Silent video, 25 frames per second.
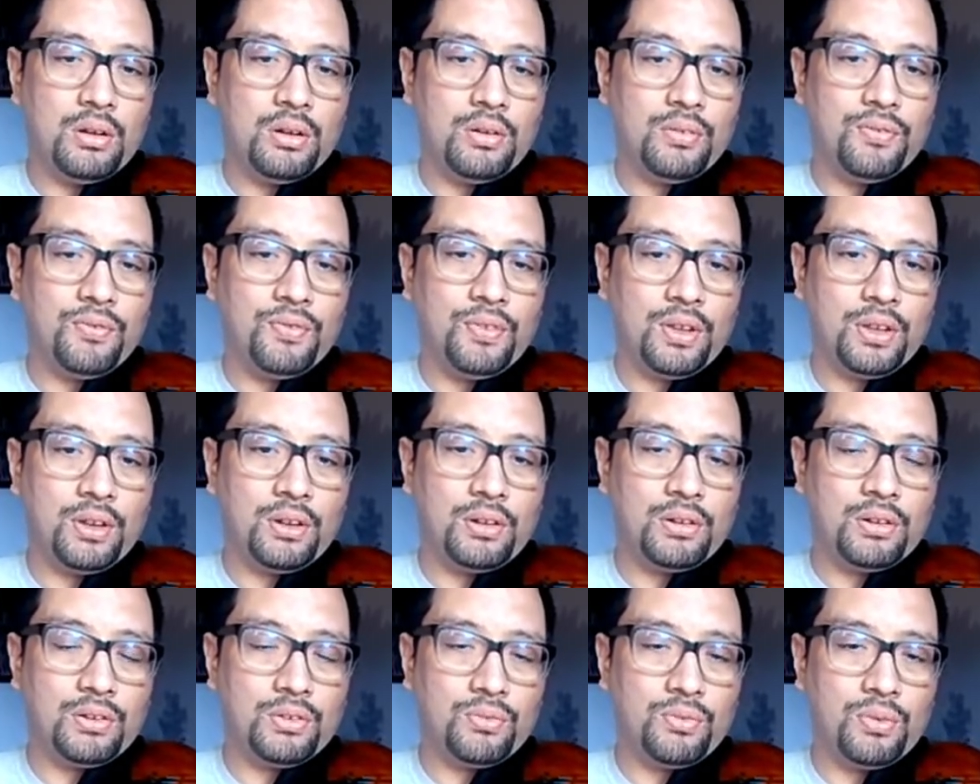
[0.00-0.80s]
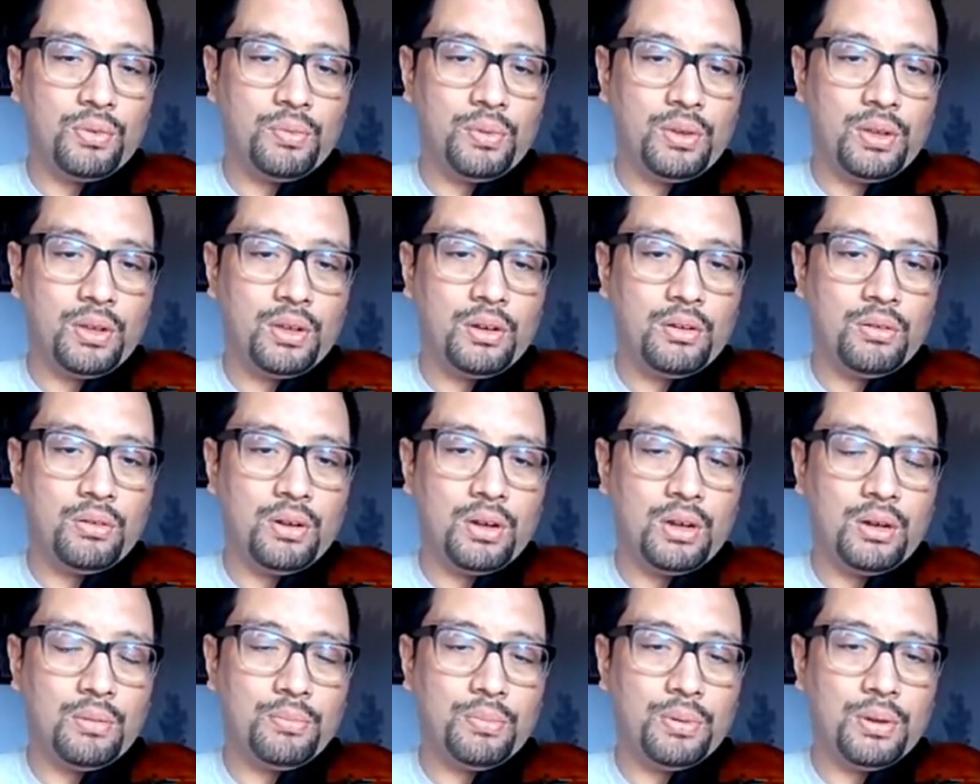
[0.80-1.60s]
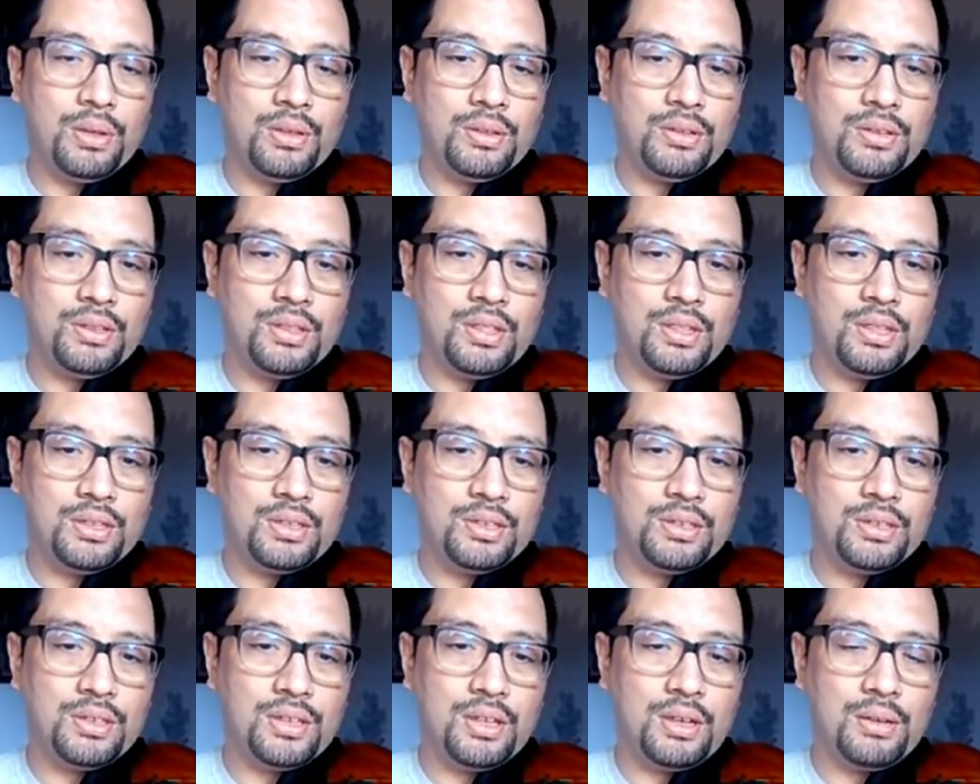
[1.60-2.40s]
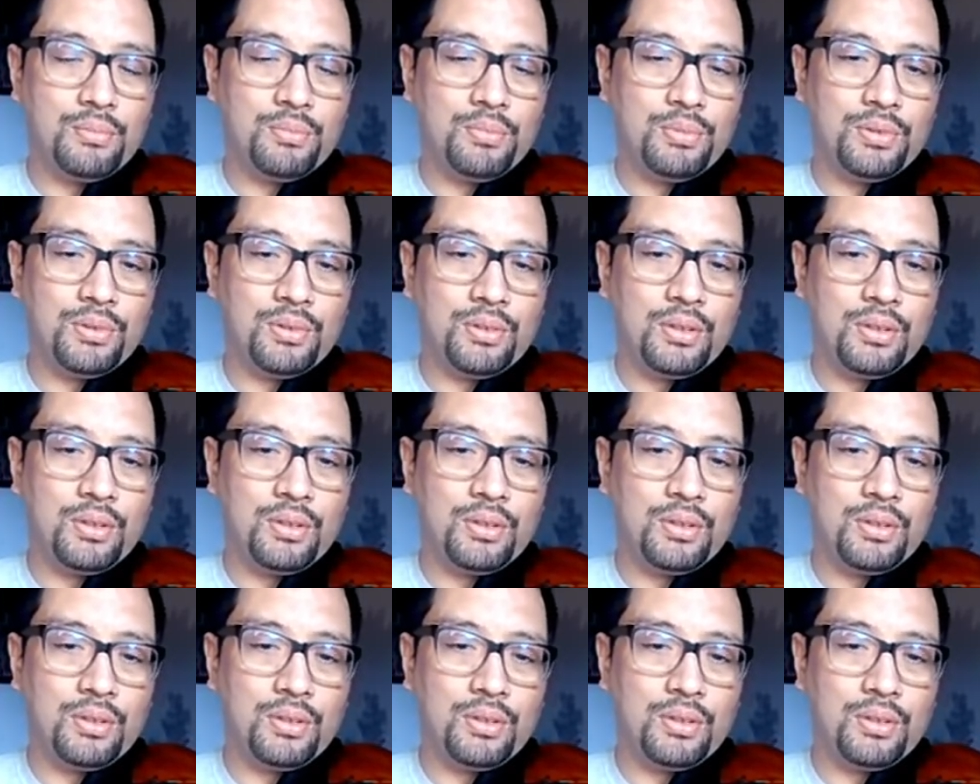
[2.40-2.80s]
fingers when we go up the steps,